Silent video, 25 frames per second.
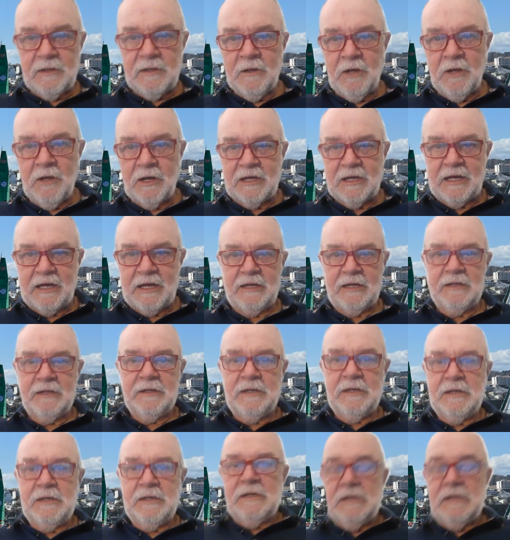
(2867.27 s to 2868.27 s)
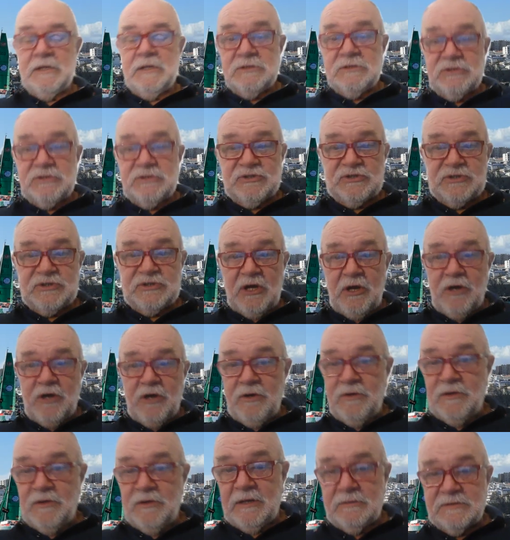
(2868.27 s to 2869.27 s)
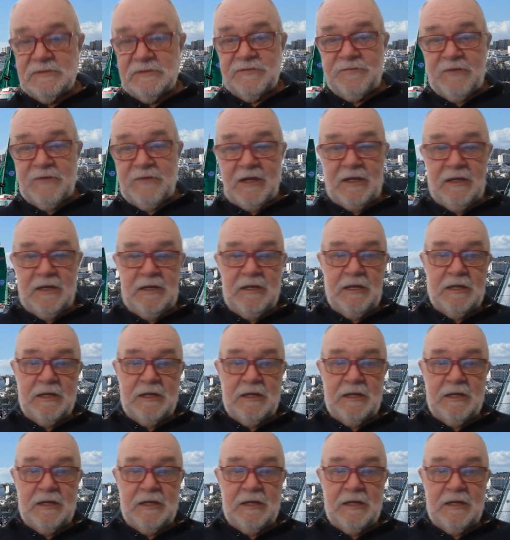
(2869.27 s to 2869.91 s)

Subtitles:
Okay, so that was fun.